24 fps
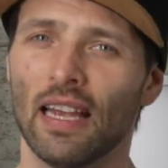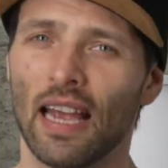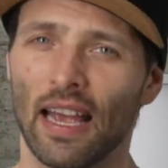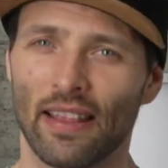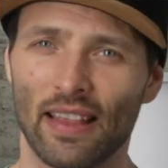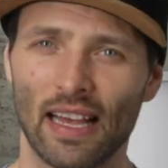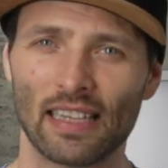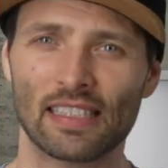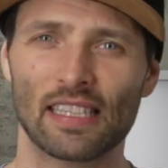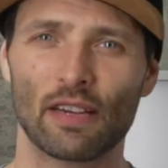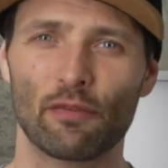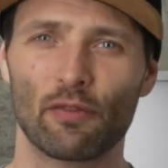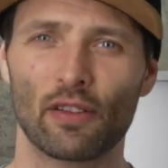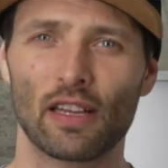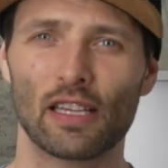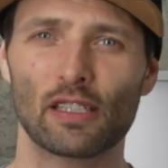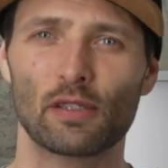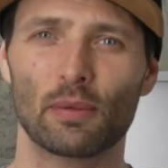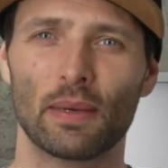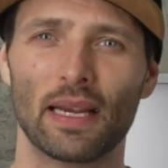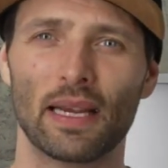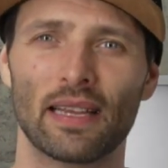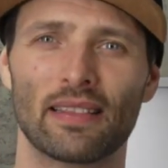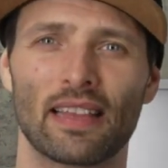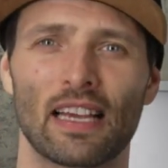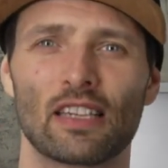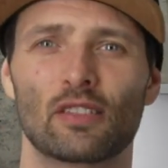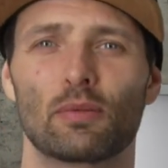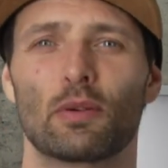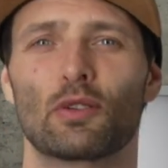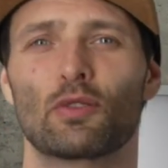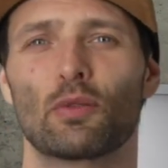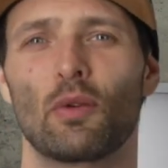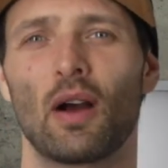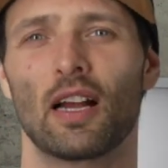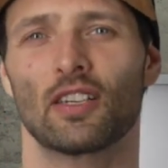And that's it for this week. Thanks so
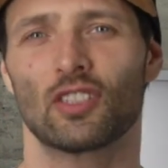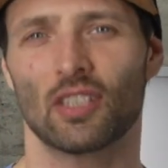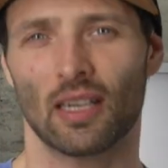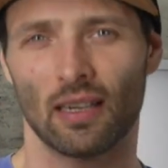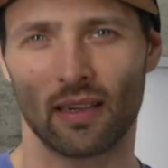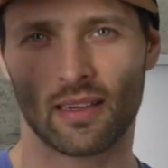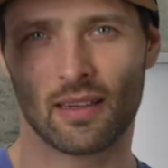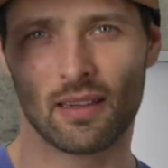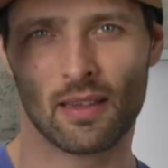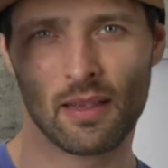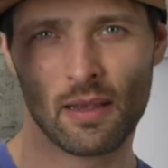much for watching.